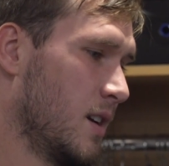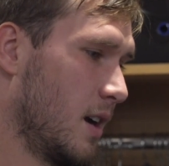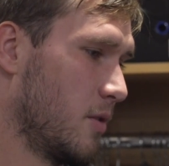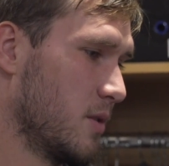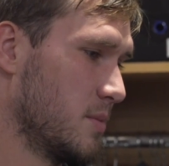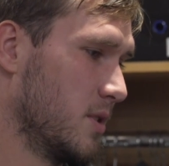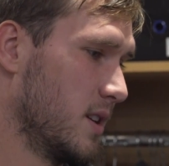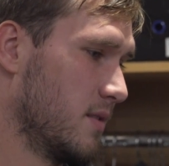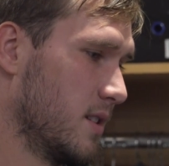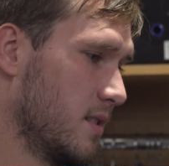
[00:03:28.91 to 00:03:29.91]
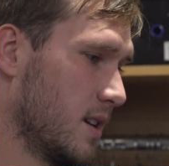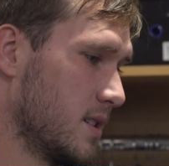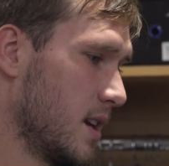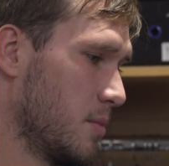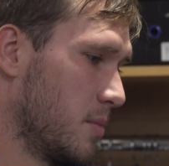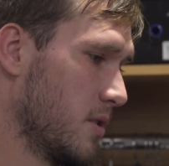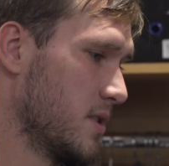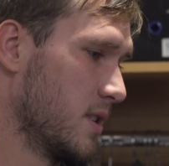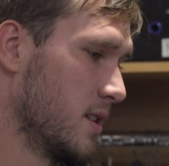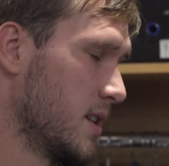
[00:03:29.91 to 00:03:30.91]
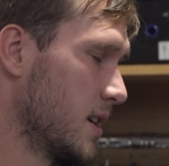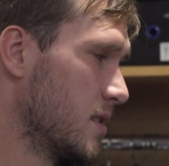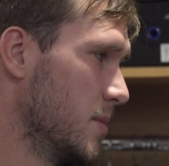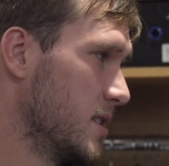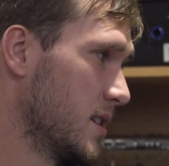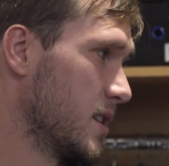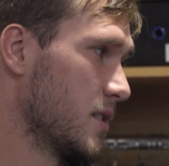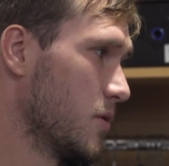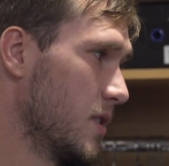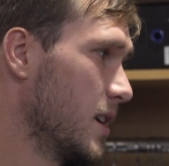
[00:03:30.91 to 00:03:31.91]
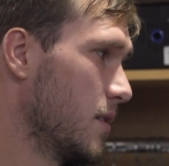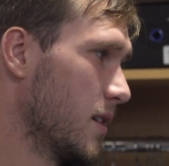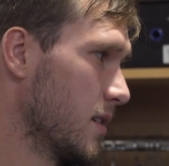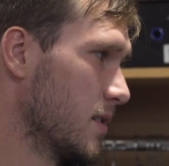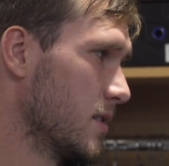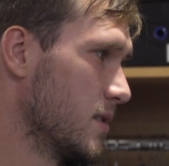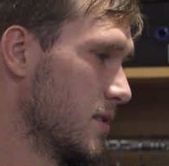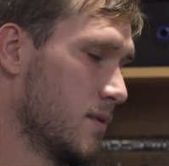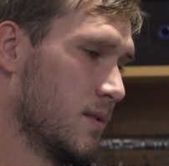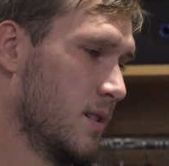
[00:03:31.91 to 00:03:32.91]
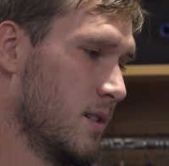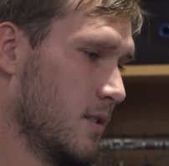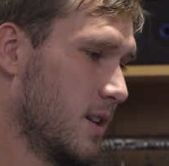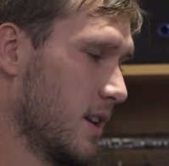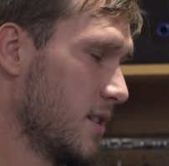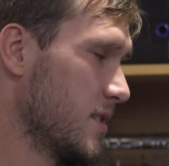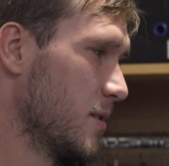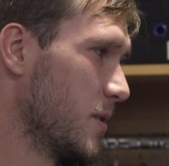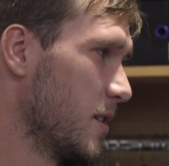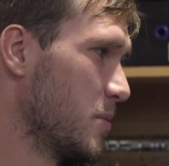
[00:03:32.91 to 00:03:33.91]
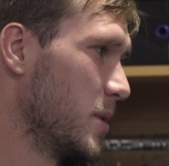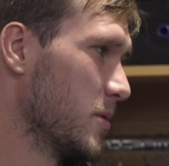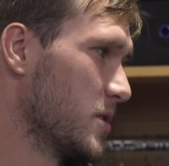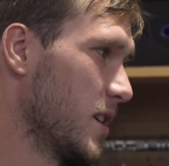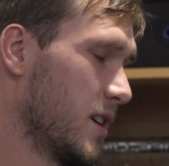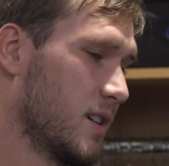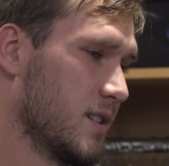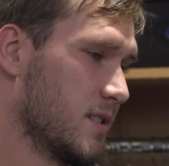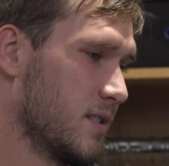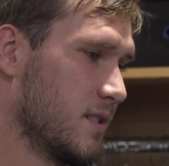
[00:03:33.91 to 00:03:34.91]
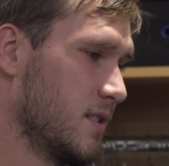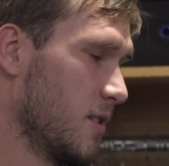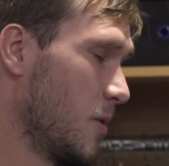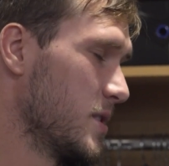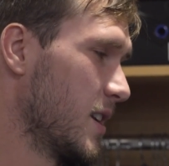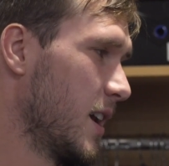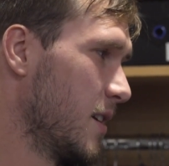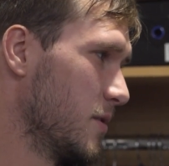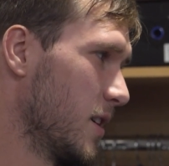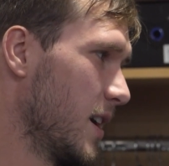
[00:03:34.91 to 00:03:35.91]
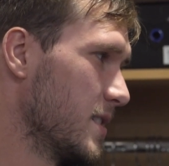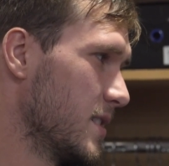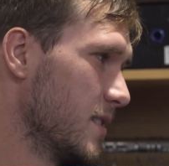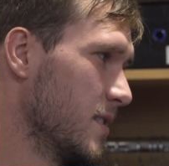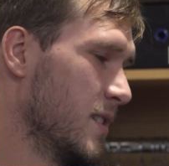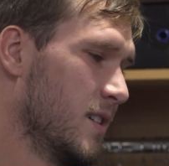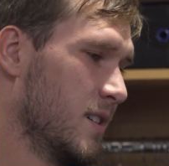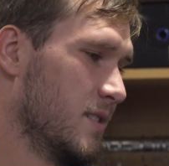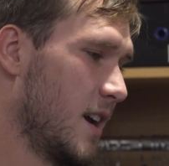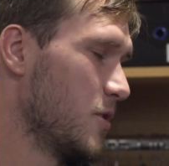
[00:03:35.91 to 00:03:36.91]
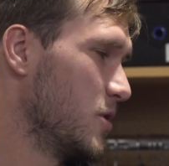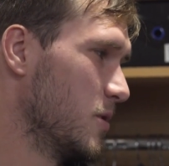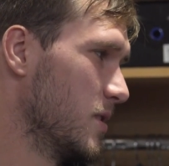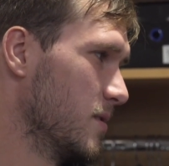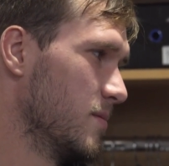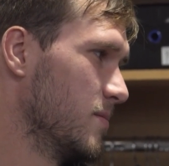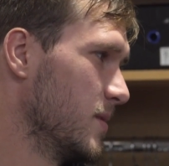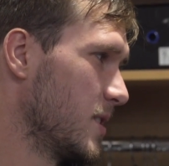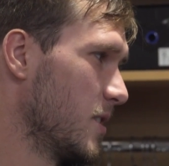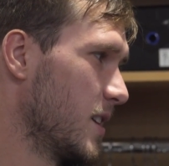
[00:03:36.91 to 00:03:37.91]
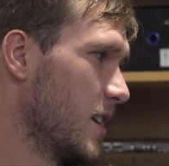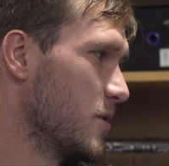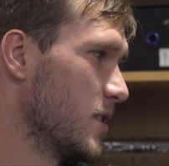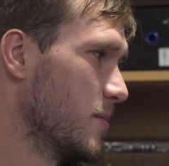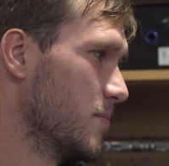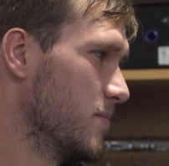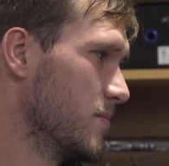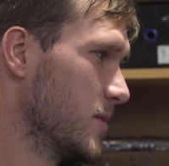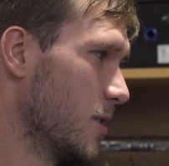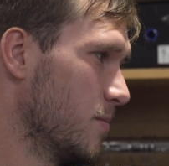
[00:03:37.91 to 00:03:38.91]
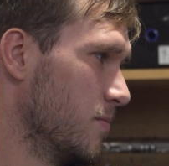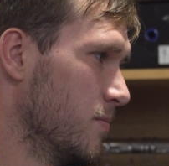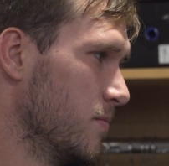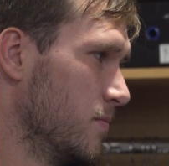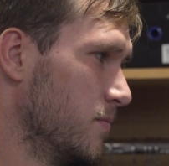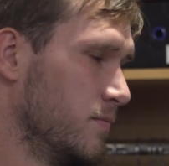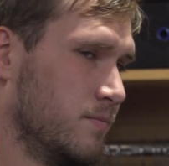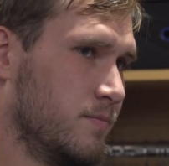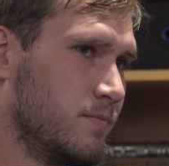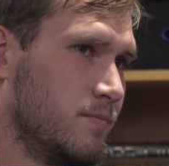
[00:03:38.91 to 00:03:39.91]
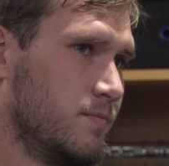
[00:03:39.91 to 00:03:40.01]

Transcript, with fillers: I've always believed that that's the type of person it takes to be successful in anything is you can't listen to what other people are saying because you're always going to have your guys that doubt you and tell you, you can't do something. So, what is your?